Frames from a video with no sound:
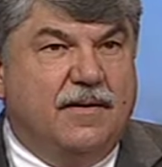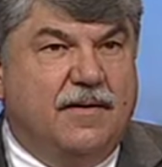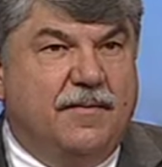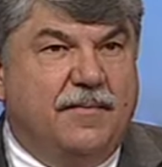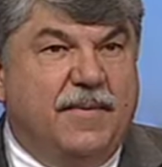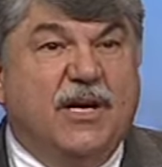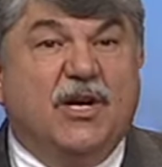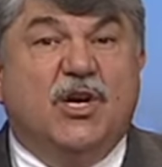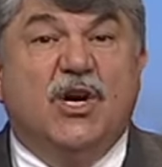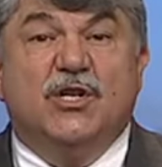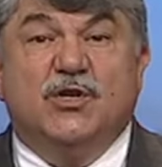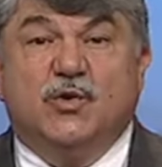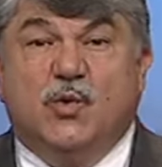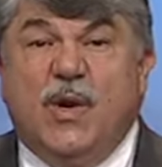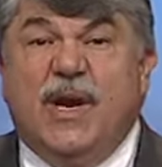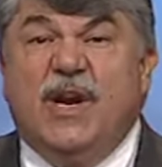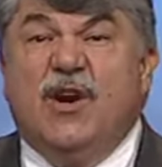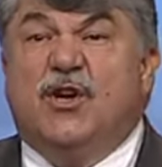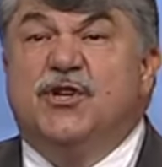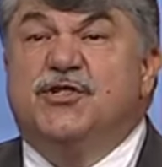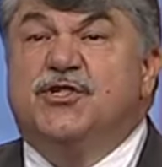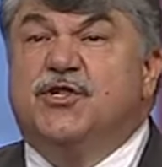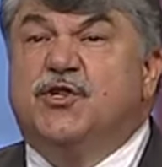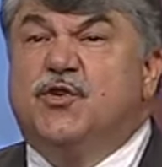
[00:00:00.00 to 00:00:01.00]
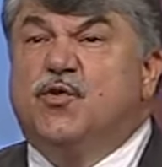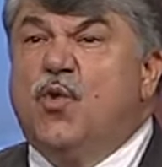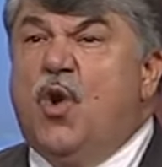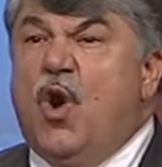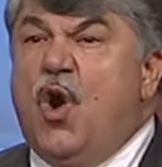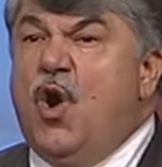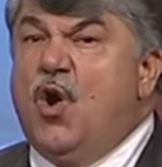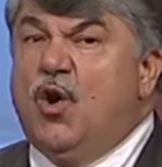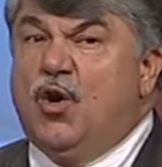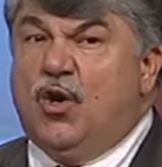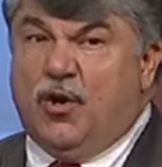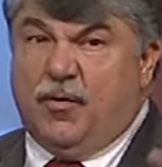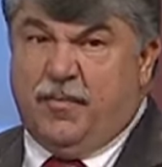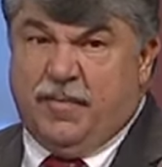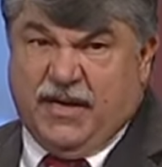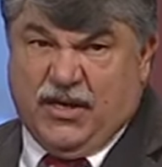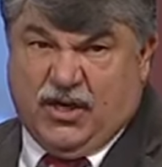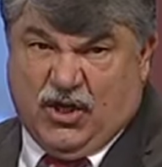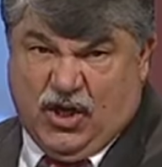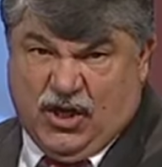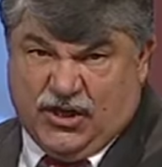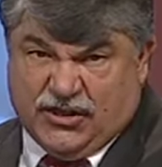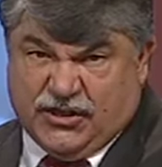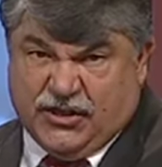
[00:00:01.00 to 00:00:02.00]
Because we are stronger
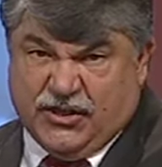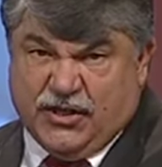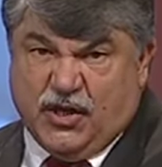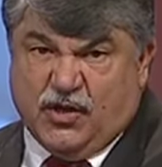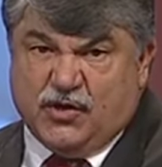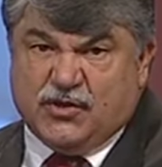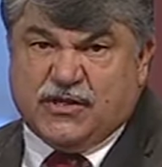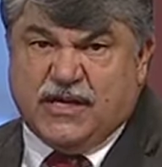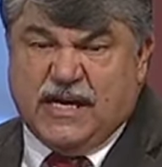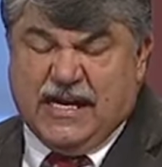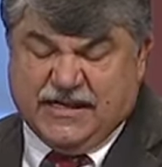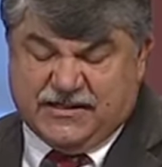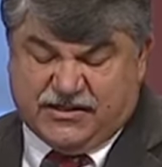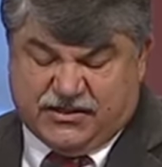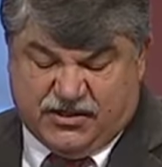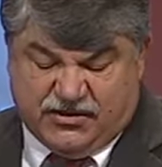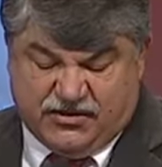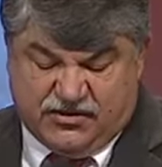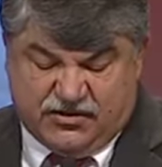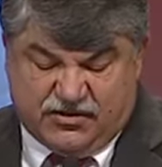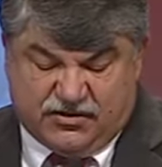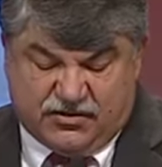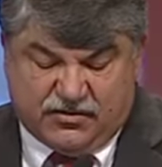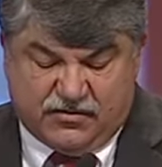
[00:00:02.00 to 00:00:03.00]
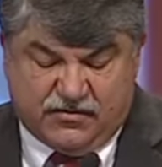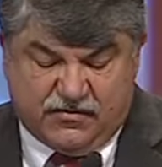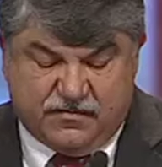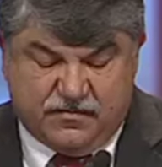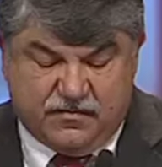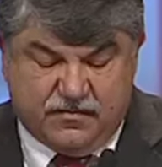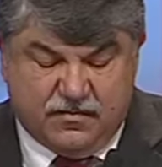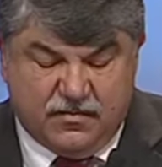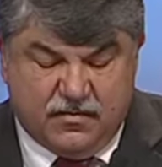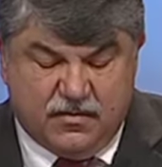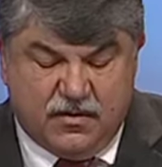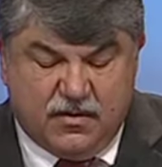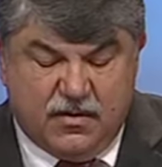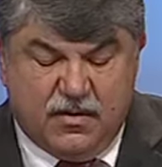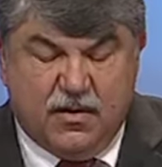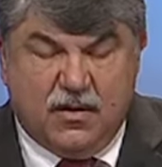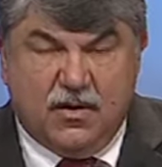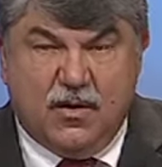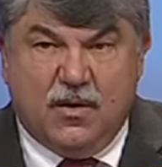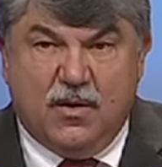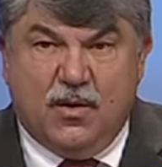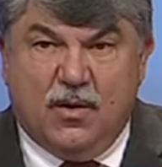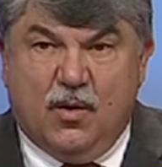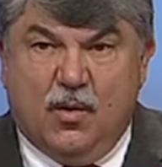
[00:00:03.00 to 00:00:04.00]
because of those lessons.
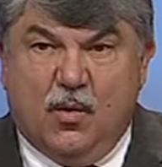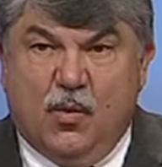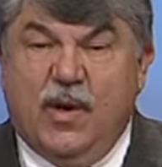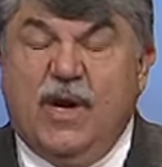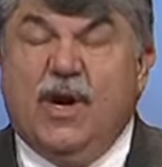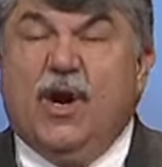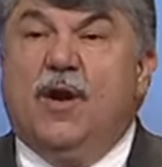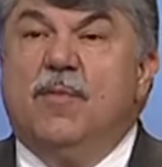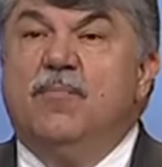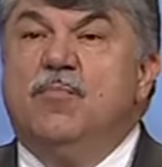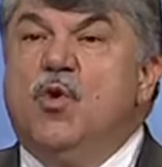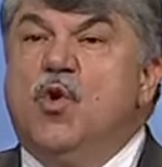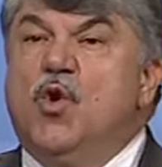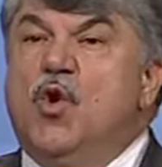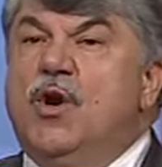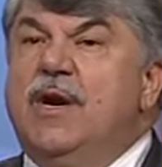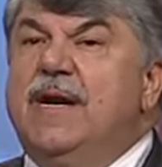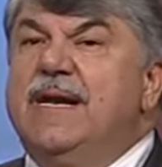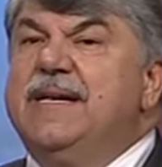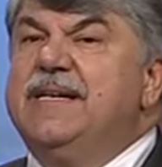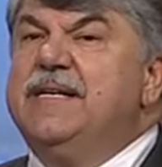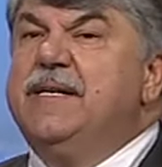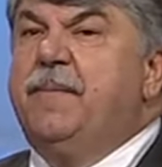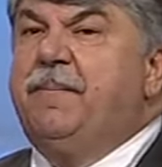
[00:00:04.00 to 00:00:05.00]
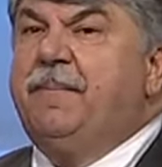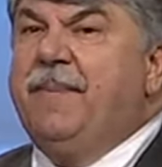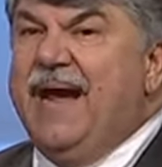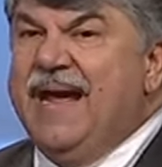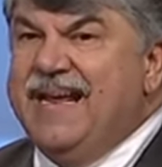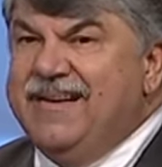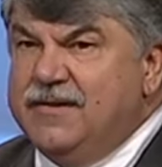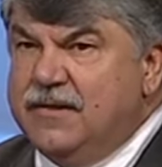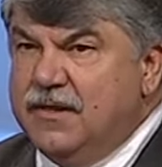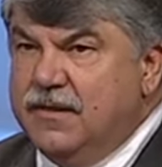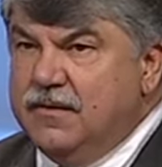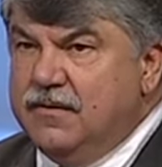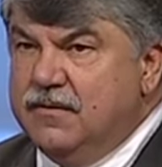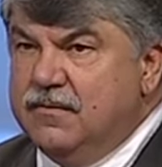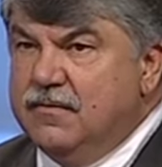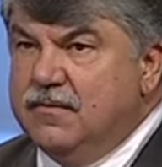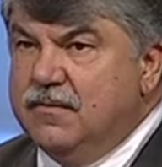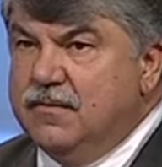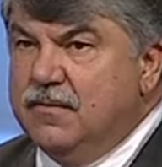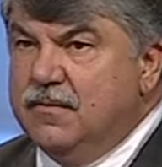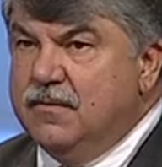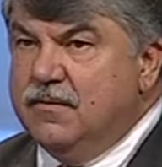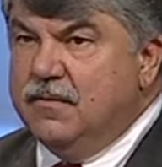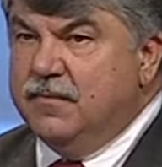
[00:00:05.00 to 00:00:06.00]
We are more independent
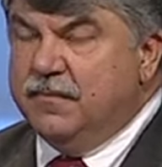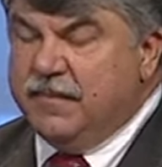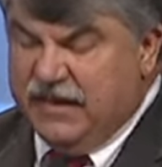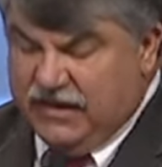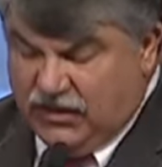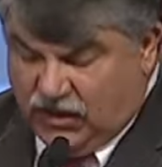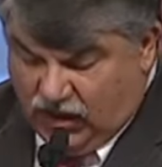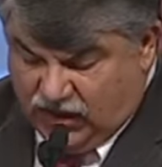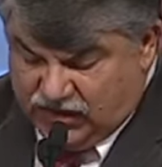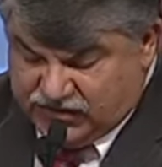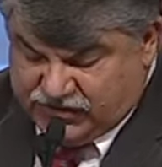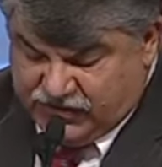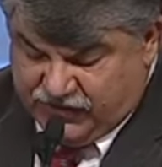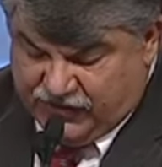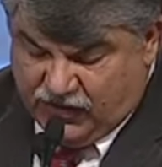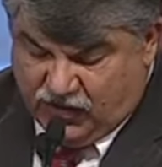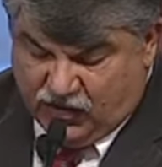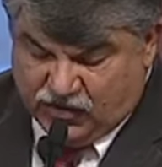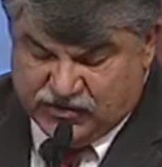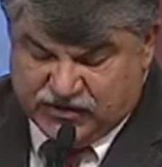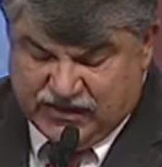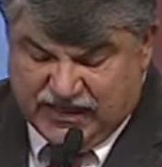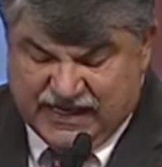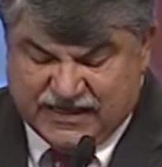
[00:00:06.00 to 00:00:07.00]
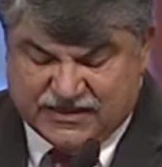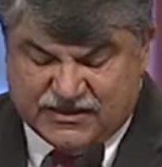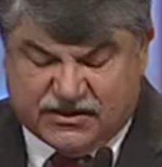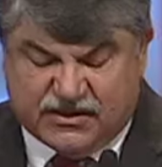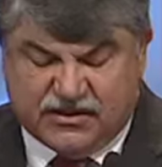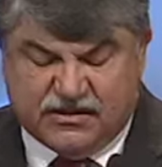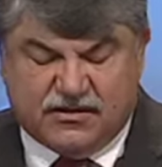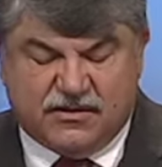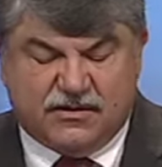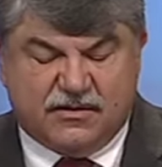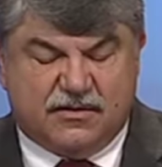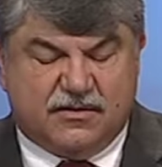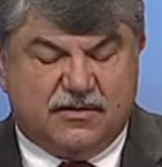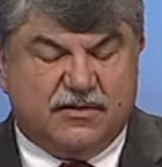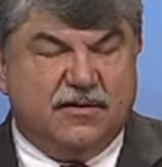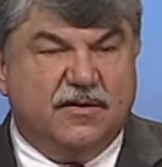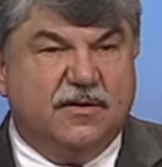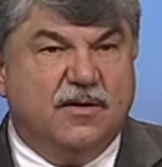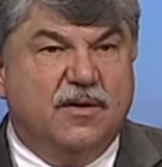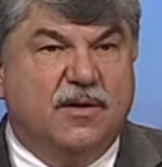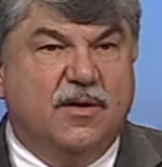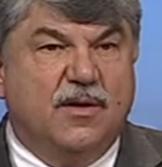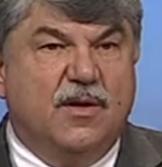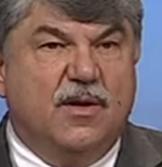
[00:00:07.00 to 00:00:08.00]
because of those lessons.
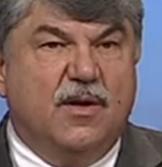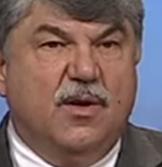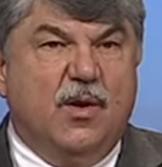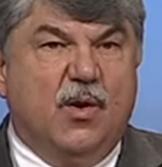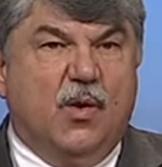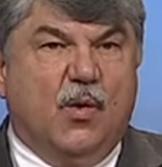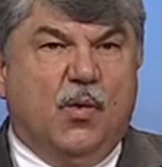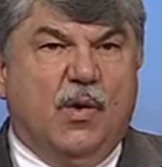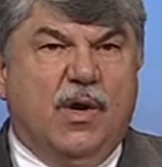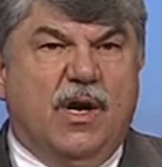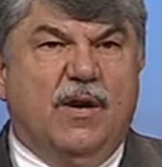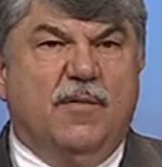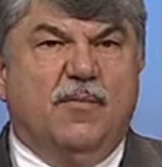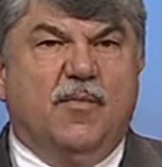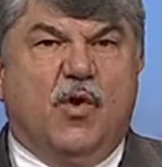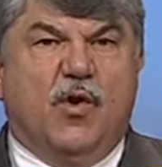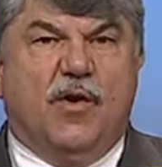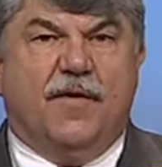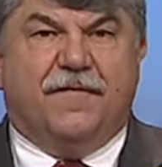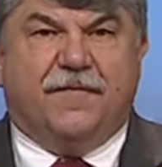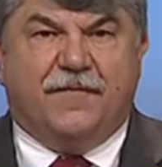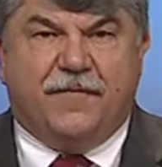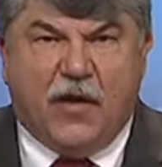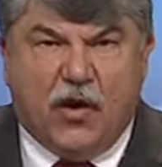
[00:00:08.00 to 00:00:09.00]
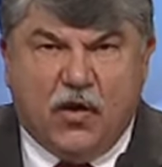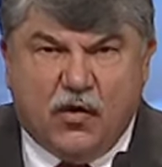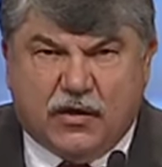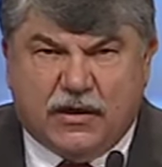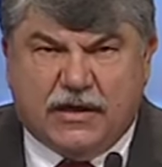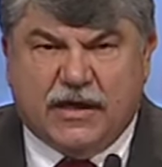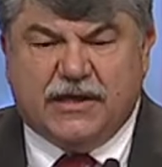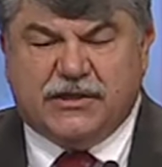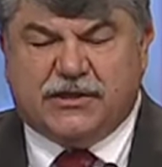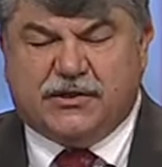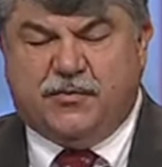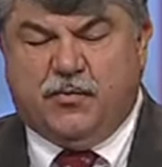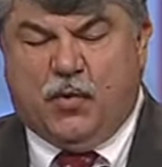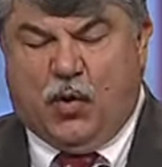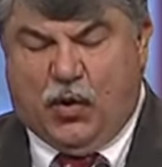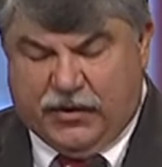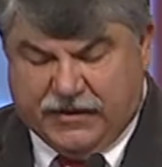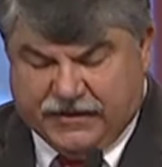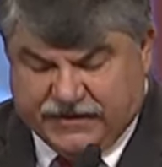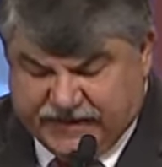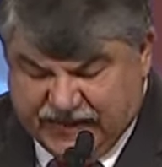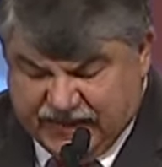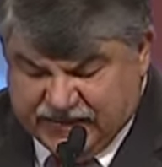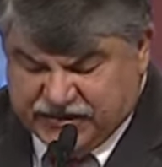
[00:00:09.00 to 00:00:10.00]
We're more focused, more
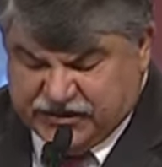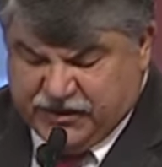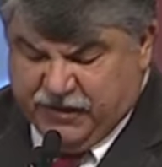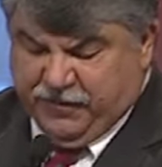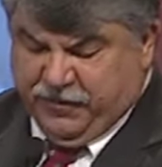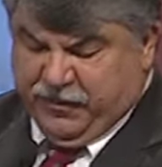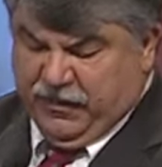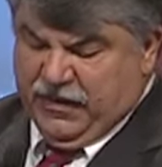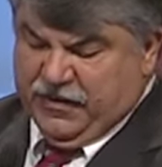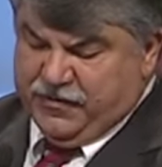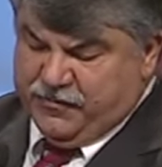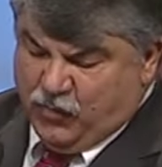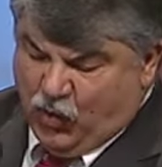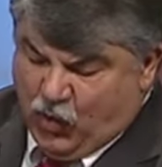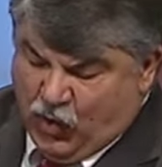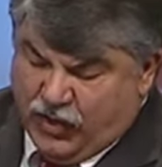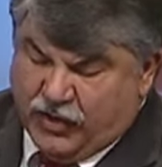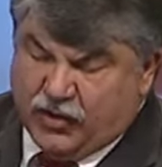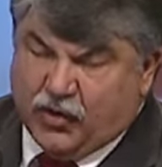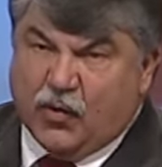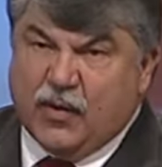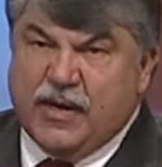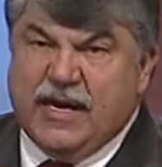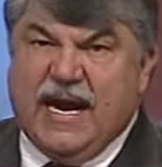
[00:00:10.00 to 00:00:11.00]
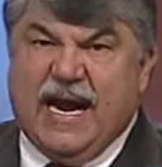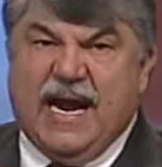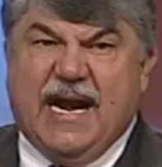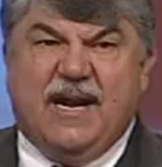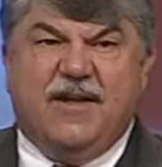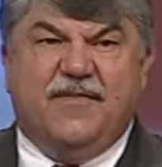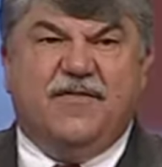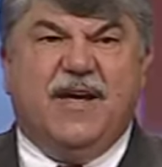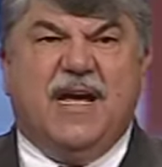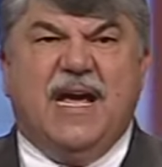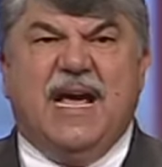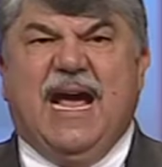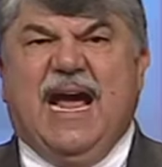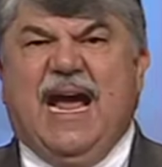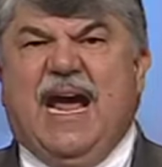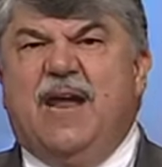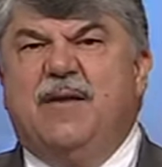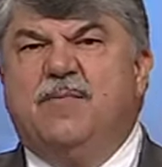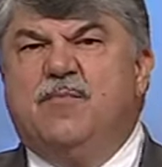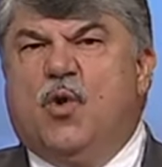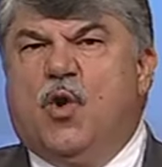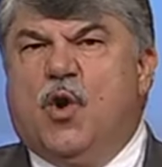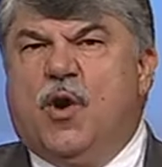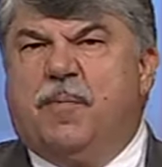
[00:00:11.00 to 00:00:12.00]
disciplined, more creative,
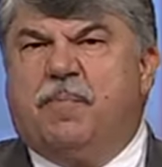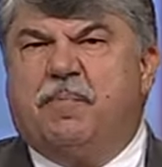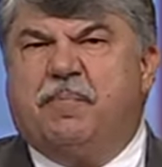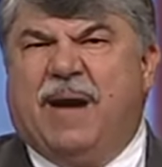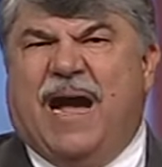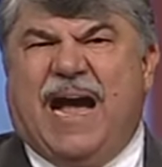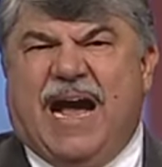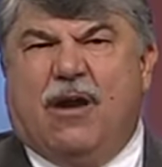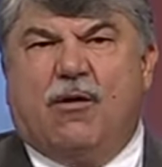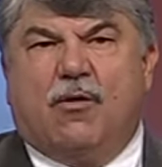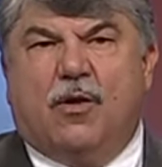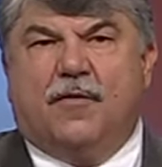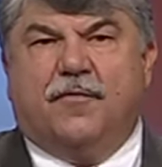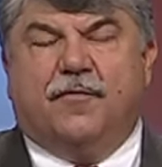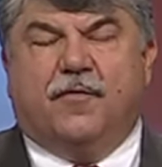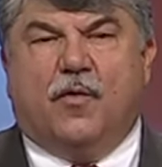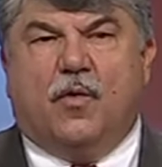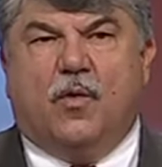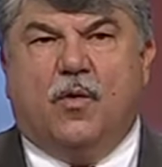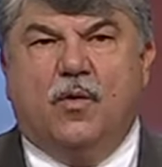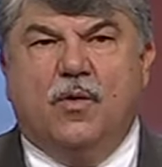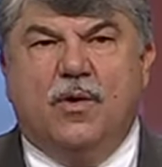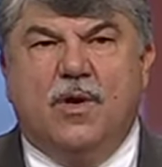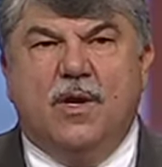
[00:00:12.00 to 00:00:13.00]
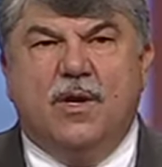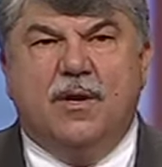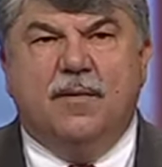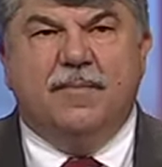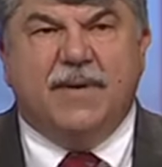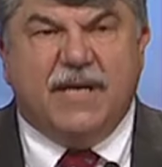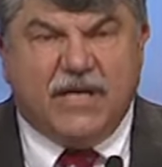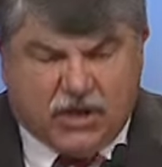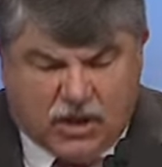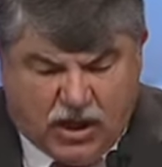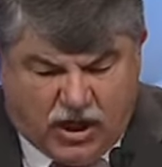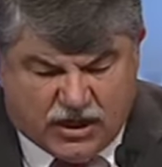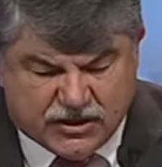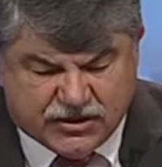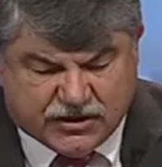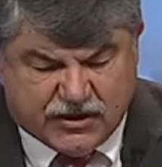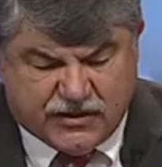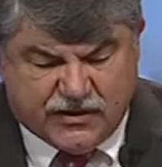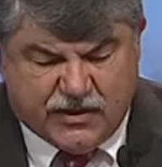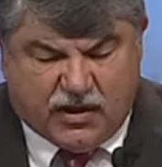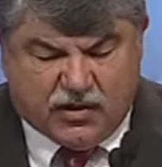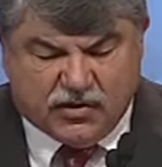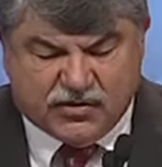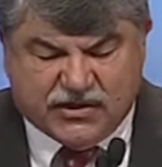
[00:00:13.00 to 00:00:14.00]
and more powerful because
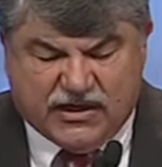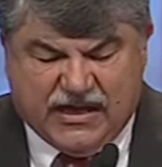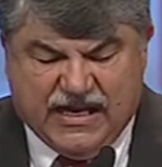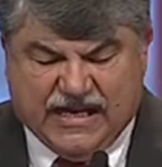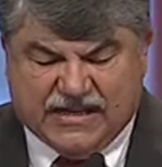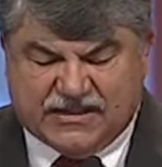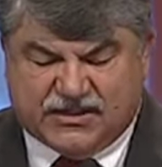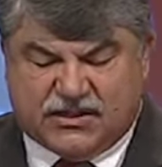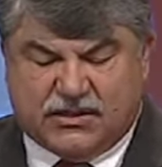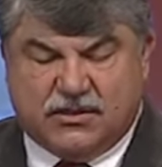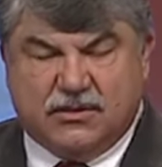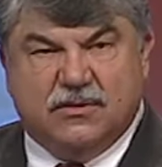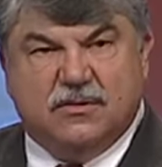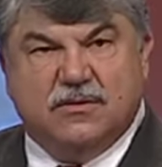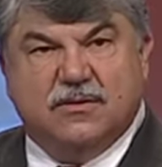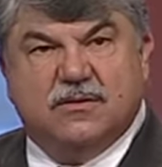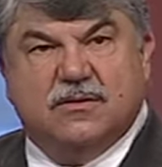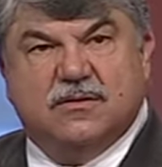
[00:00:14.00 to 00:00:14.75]
of those lessons.